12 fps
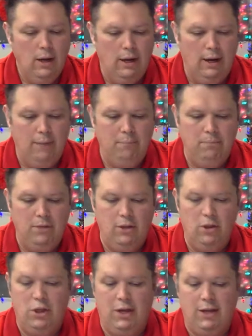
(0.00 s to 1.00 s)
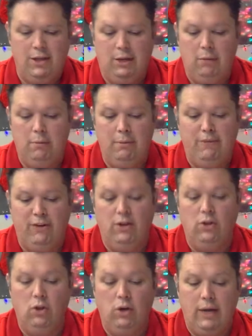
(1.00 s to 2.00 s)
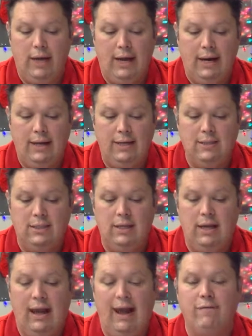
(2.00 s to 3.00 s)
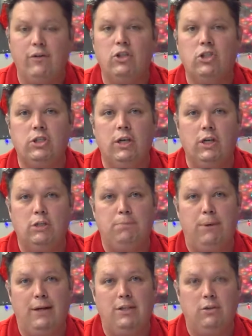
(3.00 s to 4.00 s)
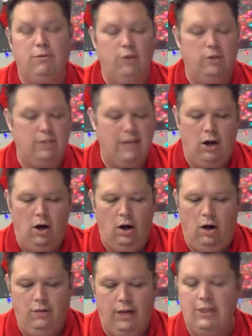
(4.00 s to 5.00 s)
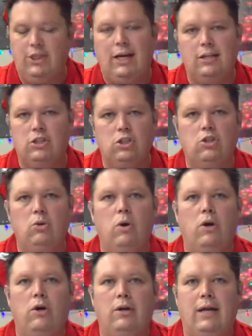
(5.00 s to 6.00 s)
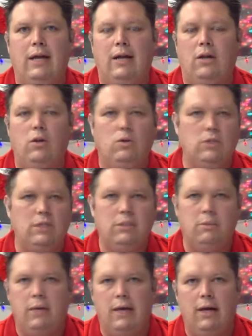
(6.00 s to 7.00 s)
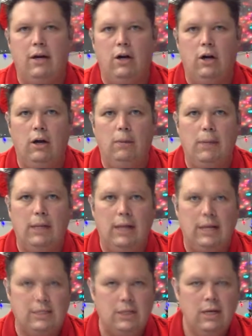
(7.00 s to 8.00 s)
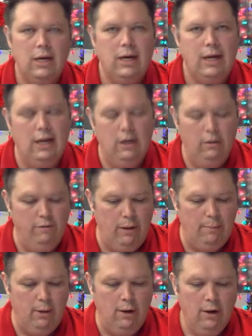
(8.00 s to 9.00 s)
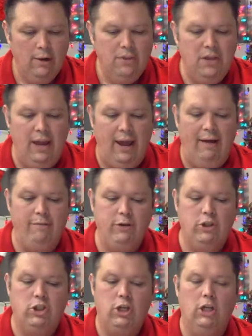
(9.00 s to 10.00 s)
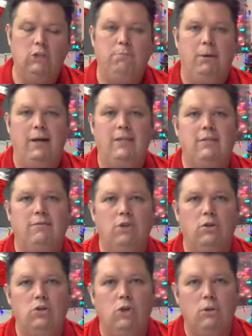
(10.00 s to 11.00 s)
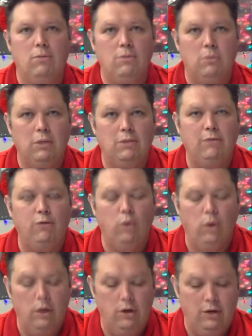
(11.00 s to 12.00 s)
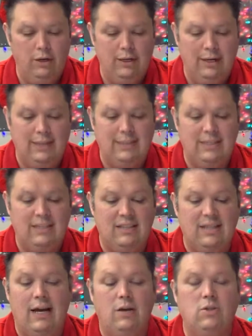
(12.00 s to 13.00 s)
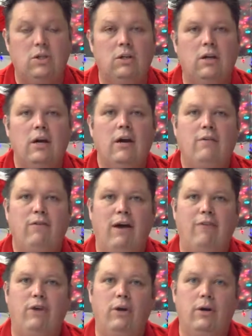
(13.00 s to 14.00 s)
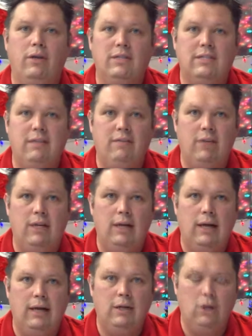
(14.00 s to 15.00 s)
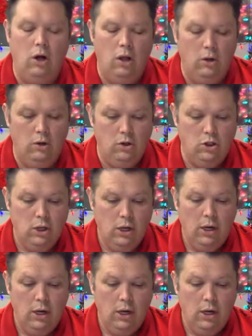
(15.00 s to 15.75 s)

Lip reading: The other thing I thought would be fun to look at is the average sales price. So take all 9,208 closings that we had in our MLS in November, the average sales price of those homes was $419,579.